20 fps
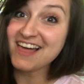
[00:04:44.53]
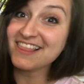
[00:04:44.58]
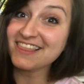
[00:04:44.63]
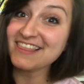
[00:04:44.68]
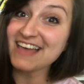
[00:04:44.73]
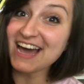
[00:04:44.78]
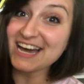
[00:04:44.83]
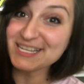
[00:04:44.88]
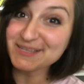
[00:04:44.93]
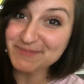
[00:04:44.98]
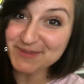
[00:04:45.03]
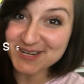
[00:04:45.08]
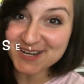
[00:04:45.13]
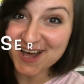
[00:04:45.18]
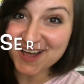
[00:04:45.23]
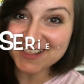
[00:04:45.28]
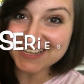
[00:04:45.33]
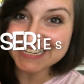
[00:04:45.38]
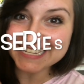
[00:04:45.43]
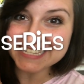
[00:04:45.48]
Last but
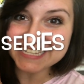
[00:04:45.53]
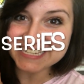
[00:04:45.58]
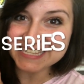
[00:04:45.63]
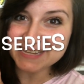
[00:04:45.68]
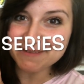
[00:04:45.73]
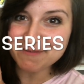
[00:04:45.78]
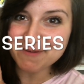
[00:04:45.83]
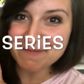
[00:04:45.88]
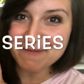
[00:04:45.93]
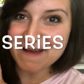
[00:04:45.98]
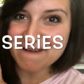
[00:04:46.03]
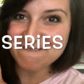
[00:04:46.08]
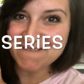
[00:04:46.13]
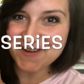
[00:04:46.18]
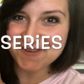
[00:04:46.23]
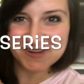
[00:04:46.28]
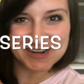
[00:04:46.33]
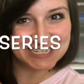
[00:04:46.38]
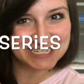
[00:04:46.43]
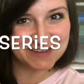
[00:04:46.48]
not least, in some of my
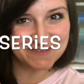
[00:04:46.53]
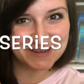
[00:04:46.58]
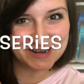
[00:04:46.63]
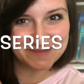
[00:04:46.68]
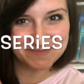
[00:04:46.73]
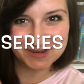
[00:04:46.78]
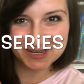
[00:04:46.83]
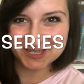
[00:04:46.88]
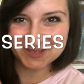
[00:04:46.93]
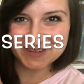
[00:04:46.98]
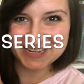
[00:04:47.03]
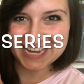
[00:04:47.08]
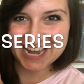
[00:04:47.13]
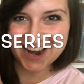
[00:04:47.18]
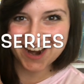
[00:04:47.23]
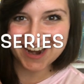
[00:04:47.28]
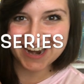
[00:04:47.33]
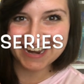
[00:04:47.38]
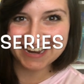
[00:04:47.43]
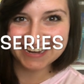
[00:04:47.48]
favorite activity books we
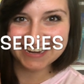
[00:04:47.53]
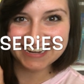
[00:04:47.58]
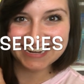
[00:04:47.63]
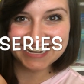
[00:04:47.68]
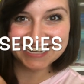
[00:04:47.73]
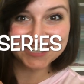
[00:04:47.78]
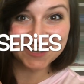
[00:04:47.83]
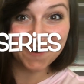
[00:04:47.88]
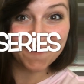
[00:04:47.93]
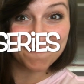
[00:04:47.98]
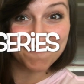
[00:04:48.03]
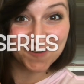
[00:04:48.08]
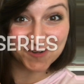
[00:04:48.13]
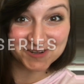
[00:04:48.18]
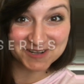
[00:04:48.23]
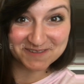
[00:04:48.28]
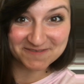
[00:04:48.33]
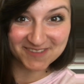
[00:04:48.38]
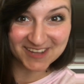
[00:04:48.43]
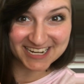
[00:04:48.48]
carry, is our
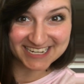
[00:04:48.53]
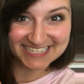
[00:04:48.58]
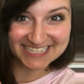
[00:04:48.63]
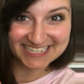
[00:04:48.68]
Fold and Fly